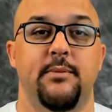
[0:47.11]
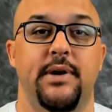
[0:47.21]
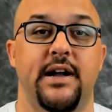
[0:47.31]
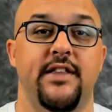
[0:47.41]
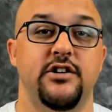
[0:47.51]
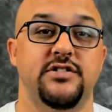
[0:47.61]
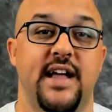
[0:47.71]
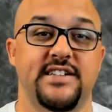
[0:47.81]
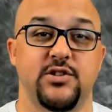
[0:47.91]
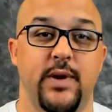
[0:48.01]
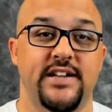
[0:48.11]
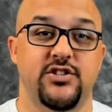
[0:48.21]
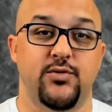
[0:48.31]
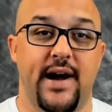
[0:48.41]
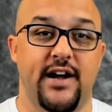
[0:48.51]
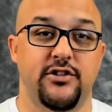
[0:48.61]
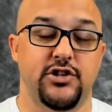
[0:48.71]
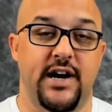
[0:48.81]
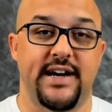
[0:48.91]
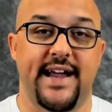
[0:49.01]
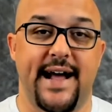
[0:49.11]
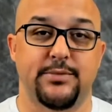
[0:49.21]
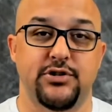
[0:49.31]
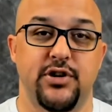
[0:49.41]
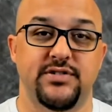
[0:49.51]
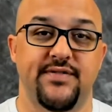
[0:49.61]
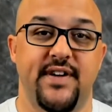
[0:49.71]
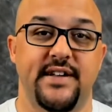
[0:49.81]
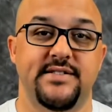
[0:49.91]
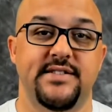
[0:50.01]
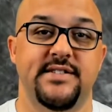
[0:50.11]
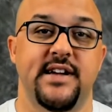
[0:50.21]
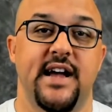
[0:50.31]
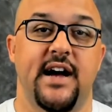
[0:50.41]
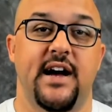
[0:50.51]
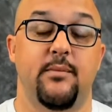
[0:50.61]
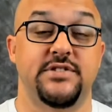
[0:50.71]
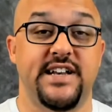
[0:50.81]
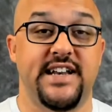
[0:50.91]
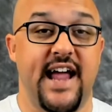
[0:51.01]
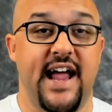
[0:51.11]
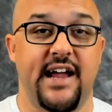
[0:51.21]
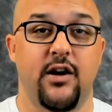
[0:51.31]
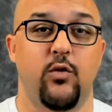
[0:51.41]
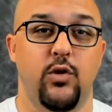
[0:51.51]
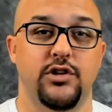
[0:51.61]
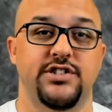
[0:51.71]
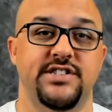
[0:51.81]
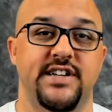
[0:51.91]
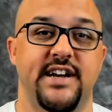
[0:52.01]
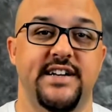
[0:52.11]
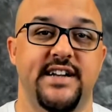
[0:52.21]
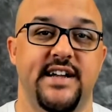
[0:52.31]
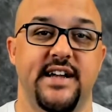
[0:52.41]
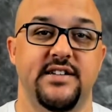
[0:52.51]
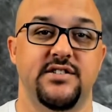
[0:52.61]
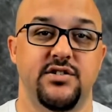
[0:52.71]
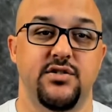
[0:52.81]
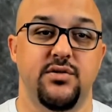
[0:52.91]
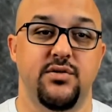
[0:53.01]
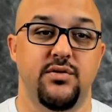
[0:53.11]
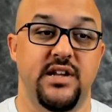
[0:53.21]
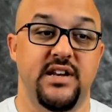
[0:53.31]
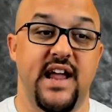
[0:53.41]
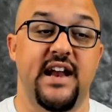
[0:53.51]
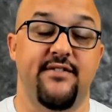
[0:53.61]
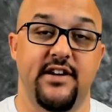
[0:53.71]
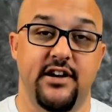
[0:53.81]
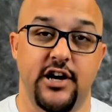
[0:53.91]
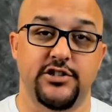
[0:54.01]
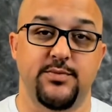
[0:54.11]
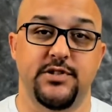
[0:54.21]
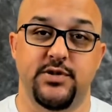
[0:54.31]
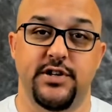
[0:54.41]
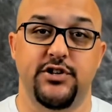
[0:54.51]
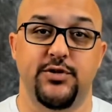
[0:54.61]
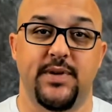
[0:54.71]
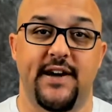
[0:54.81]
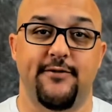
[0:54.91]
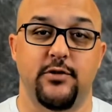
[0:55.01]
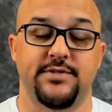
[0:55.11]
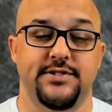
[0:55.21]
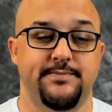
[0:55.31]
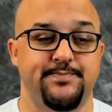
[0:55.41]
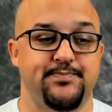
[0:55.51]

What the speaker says: But there's lots of ways around trying to capture those events. Today, we're just going to dig into the native integration between the two platforms.